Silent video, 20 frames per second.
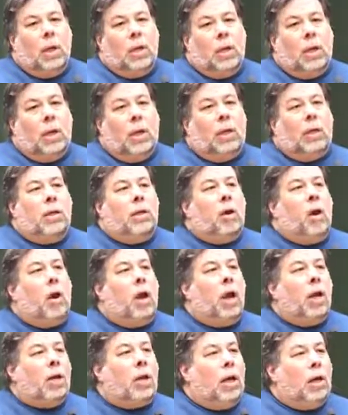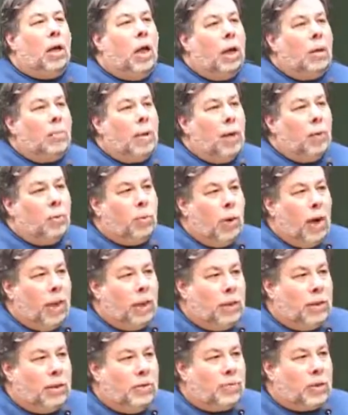He caught, got all my
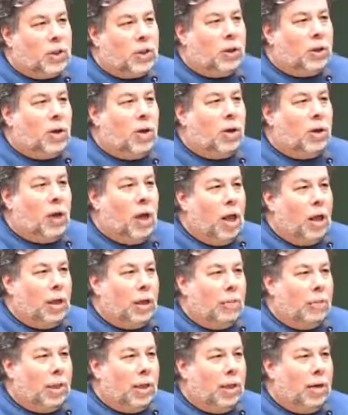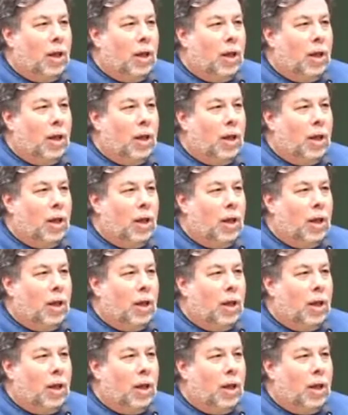relatives to start calling me,